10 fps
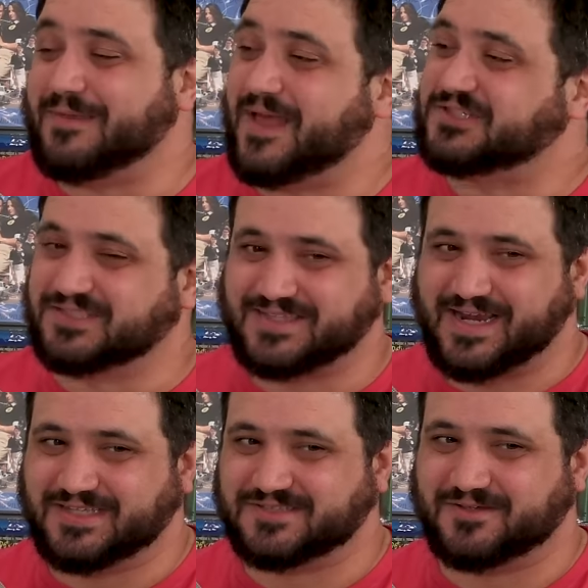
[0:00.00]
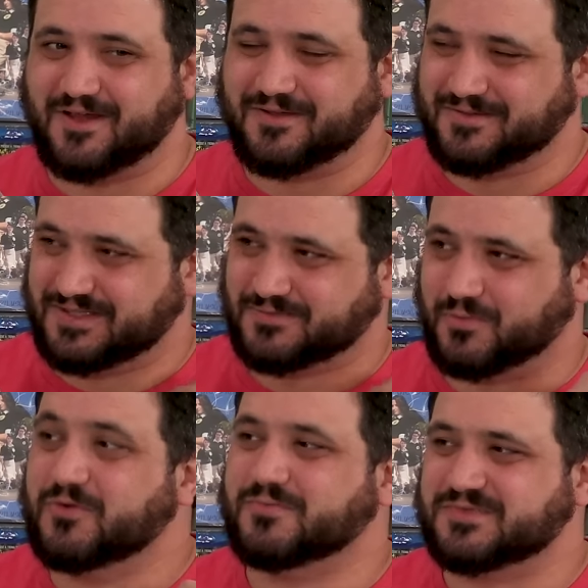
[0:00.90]
he mentions that his
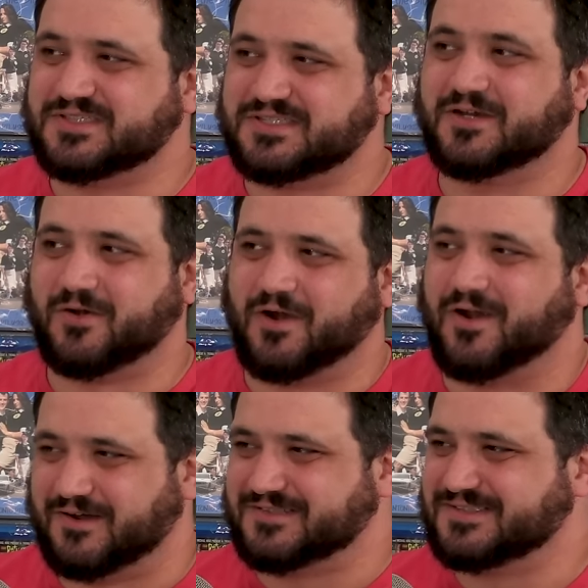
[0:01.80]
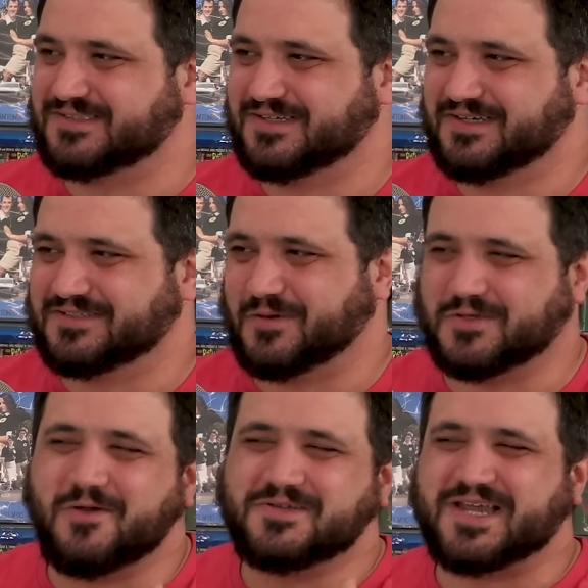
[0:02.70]
wound still hurts. Yeah. So
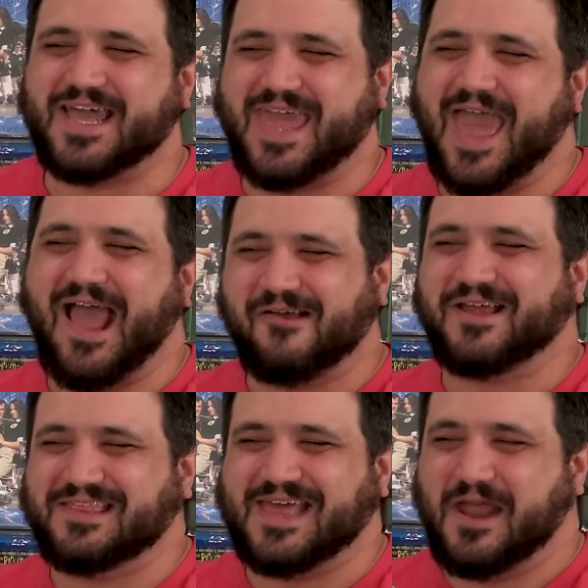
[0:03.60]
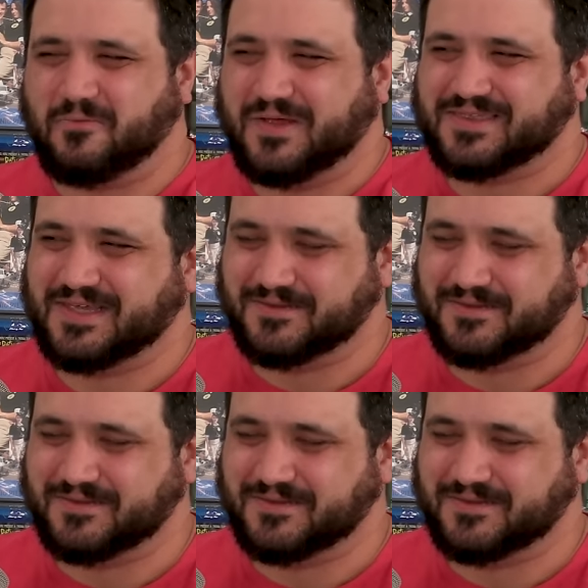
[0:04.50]
he's always going to carry that with